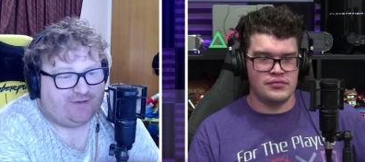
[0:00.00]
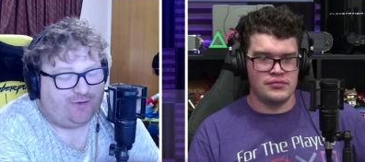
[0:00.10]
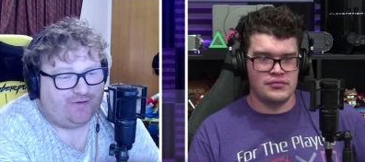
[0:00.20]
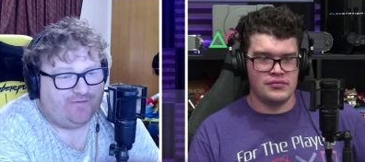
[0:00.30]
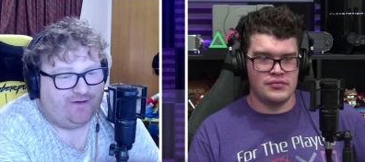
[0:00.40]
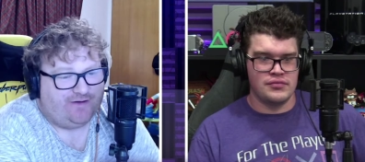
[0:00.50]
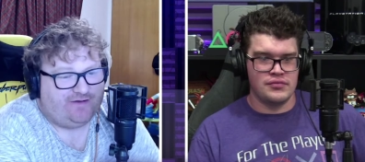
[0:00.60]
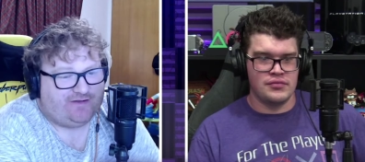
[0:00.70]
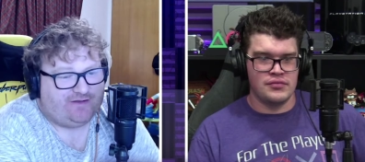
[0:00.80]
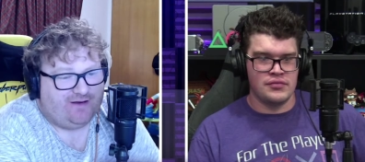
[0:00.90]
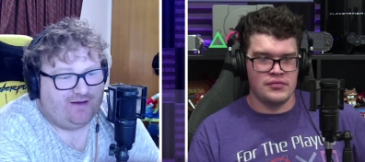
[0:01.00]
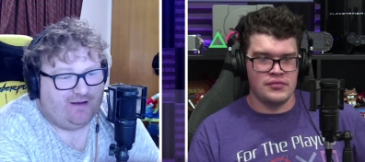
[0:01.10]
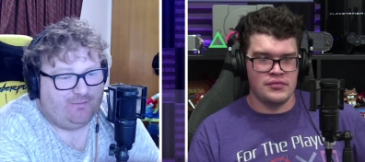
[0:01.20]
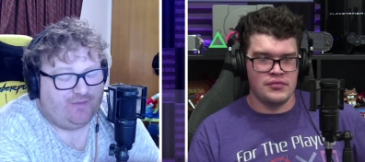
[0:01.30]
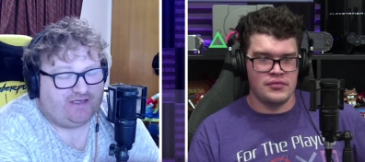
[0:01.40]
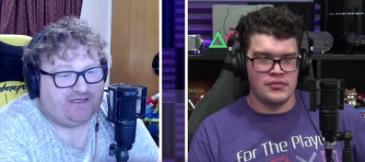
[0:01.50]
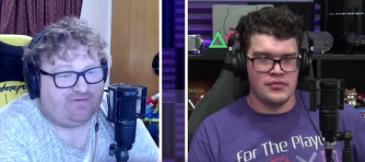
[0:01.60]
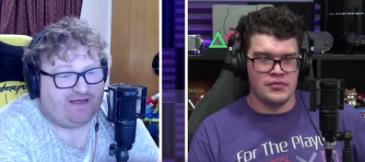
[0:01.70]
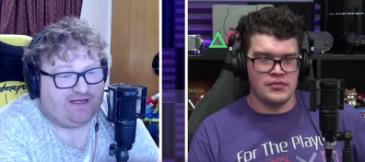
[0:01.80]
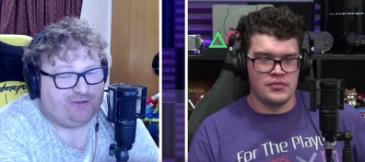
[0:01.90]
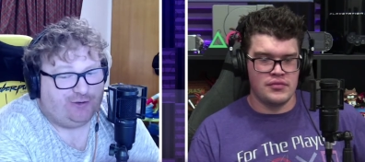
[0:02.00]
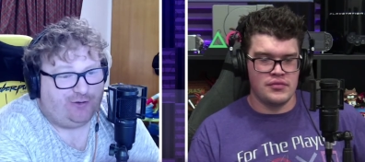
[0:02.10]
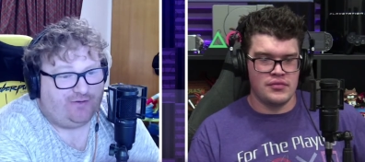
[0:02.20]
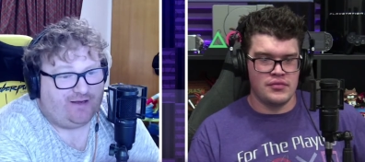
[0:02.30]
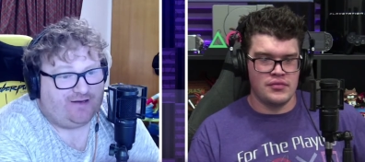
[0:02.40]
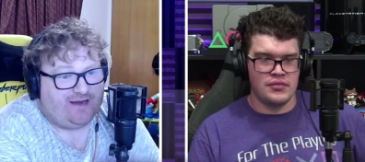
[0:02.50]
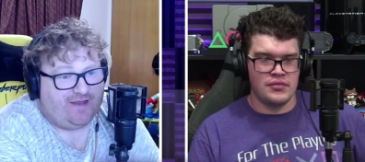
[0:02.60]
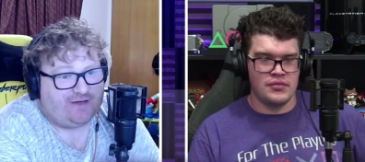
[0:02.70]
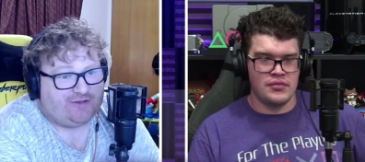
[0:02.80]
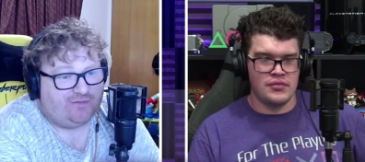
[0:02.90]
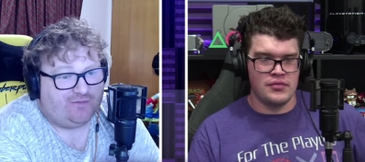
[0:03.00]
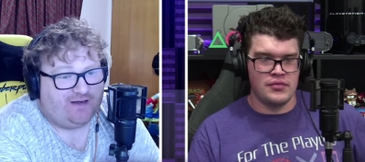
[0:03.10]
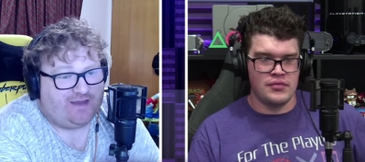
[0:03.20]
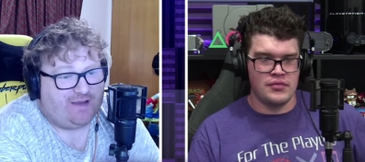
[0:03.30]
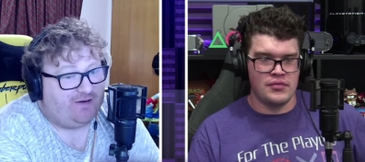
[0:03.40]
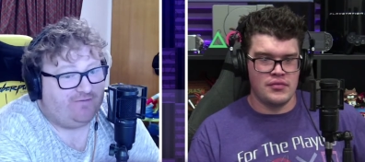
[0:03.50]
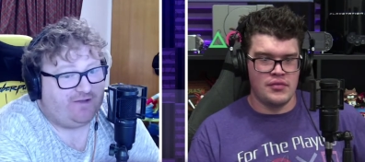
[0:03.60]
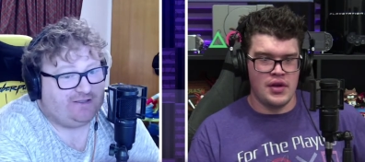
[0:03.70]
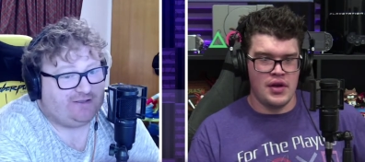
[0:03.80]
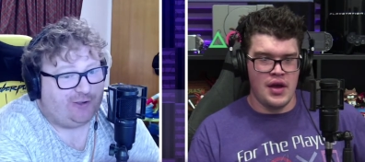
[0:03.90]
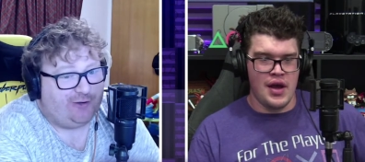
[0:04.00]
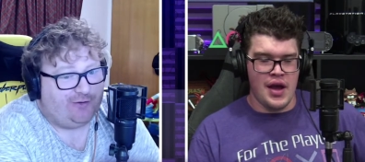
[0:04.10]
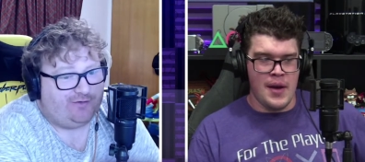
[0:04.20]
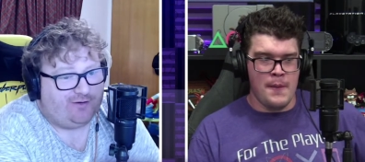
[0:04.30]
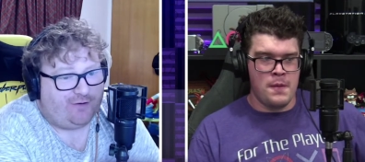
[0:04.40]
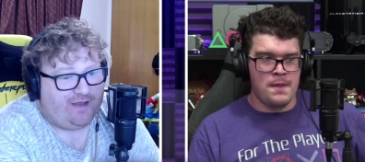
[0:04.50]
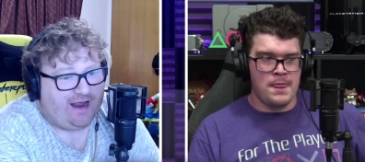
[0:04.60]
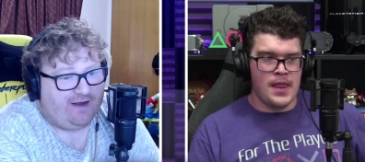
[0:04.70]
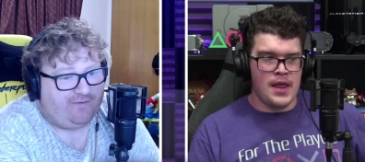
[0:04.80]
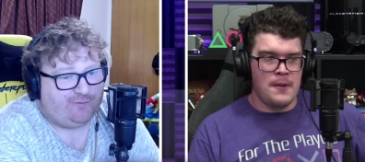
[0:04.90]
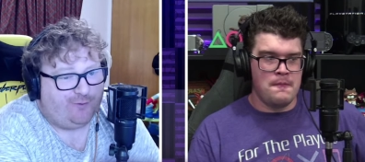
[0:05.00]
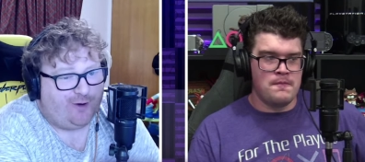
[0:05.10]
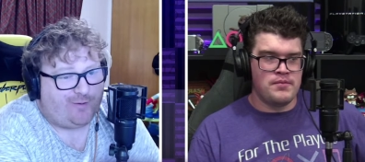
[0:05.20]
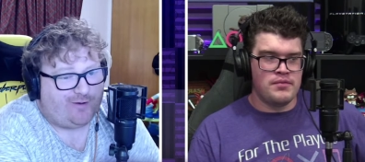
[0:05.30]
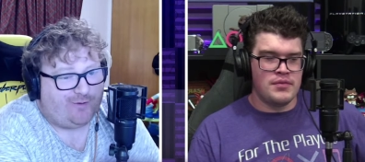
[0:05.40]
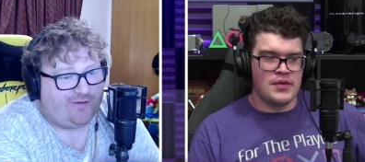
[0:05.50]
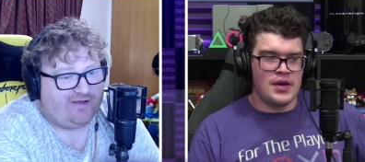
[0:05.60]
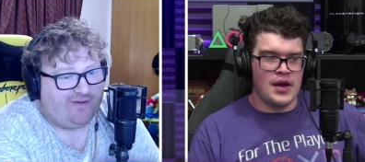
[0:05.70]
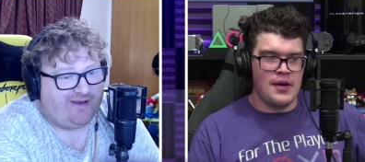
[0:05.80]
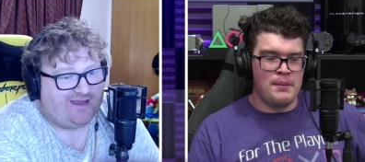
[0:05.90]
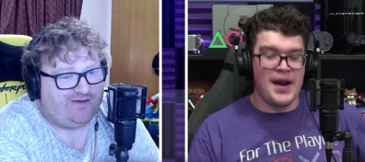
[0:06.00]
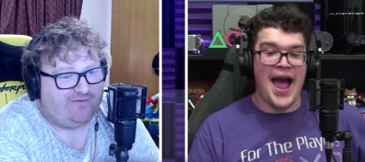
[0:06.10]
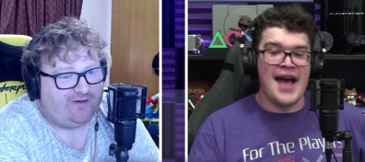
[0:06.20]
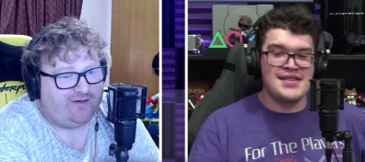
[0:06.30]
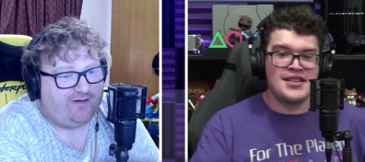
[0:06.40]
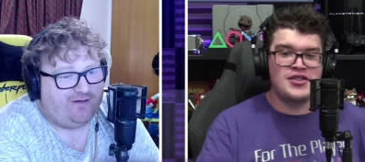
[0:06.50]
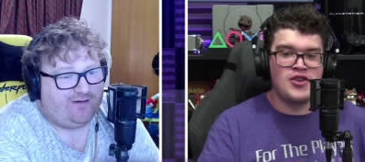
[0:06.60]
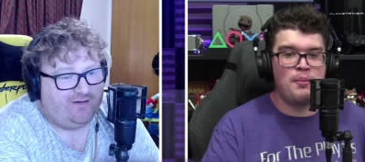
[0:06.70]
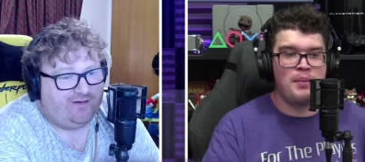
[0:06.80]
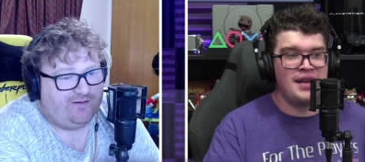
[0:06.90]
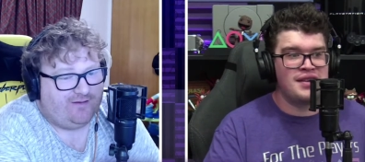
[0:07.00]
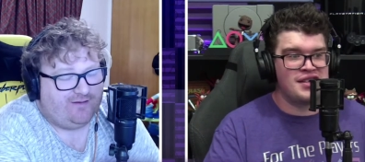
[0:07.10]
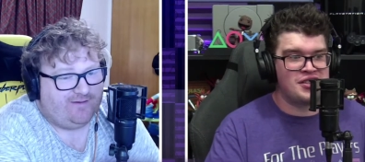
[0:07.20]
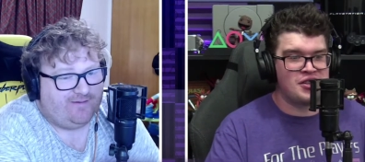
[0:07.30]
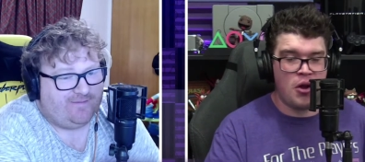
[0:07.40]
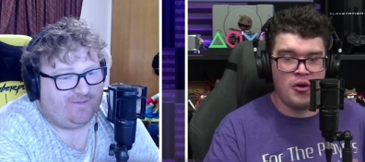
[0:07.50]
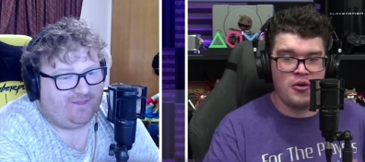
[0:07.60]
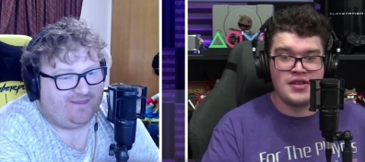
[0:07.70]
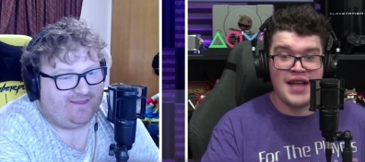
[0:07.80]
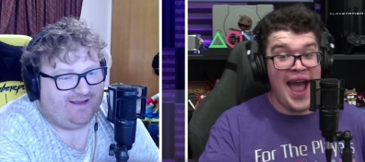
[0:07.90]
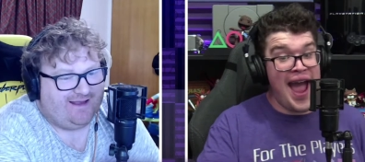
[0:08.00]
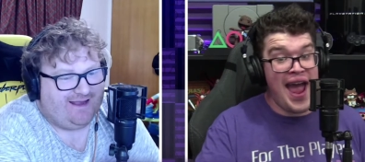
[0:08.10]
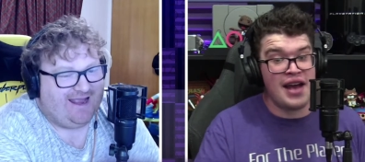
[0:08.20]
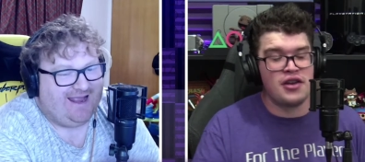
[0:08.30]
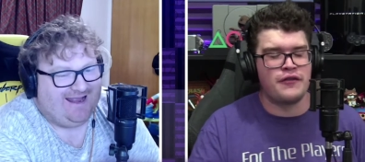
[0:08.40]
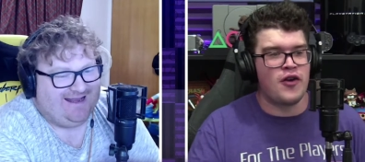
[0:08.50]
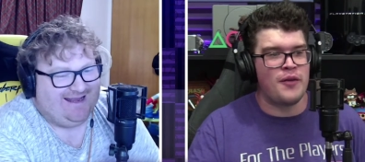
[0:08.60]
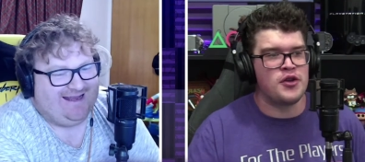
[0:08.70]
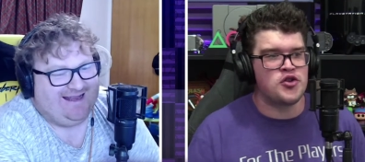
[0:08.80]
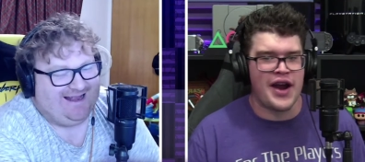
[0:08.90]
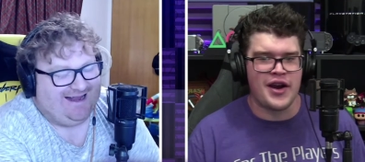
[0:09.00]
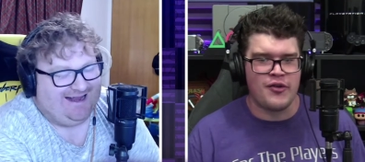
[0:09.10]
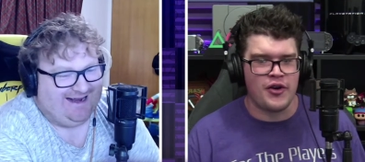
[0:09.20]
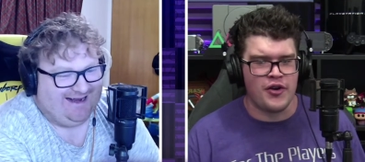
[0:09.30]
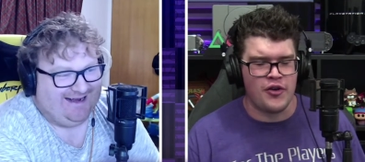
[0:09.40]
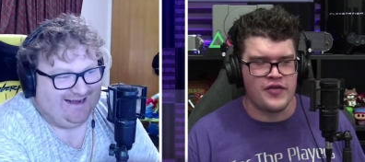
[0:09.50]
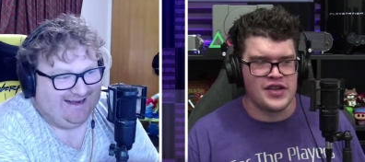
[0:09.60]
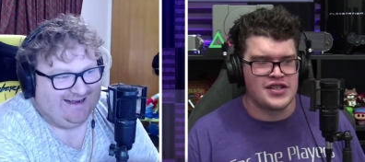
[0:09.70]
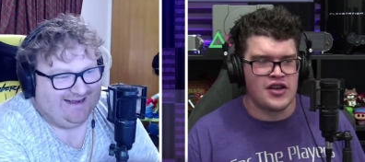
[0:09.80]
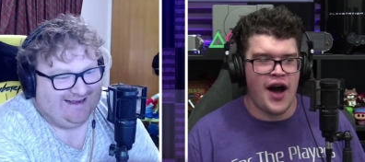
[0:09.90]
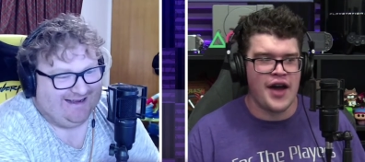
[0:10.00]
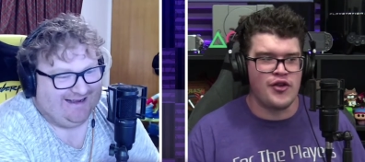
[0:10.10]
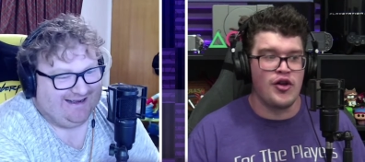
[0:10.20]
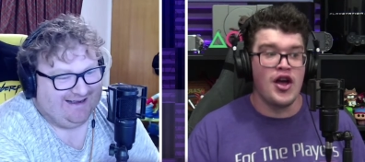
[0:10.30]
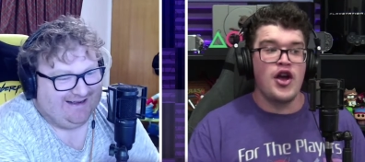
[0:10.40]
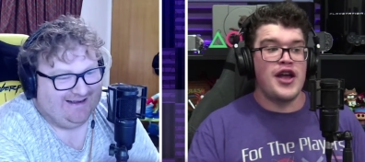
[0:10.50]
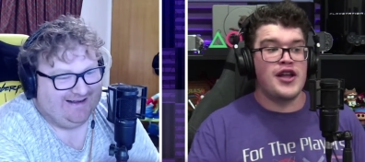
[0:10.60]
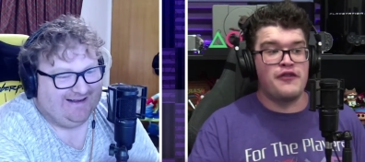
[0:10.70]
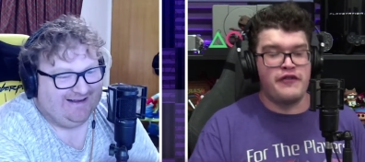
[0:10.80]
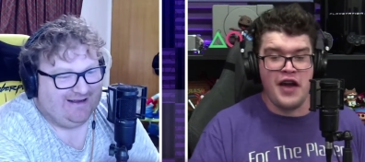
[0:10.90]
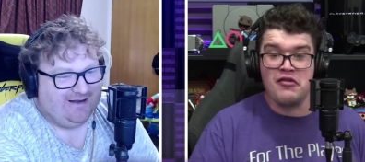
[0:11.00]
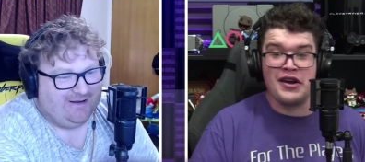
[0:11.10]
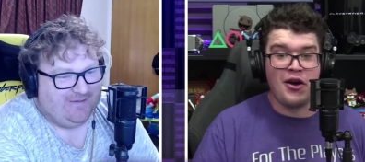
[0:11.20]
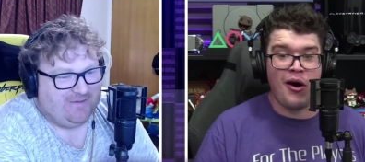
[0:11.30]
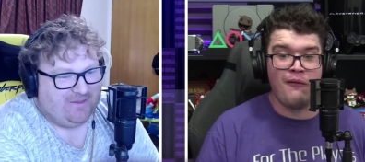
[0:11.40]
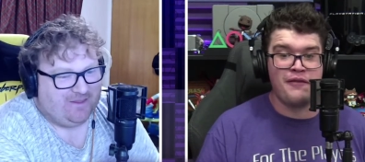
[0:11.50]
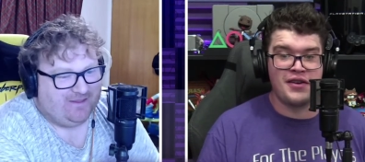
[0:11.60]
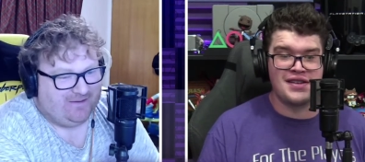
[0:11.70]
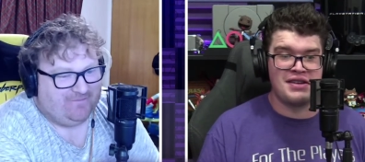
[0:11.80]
Speaker 1: all the villains? Because if they do, then yeah, they should be in there. But if they don't, you know, they have to work with what they've been. But
Speaker 2: given. as it's not been disclosed, and from the track record of this title, it's very confident to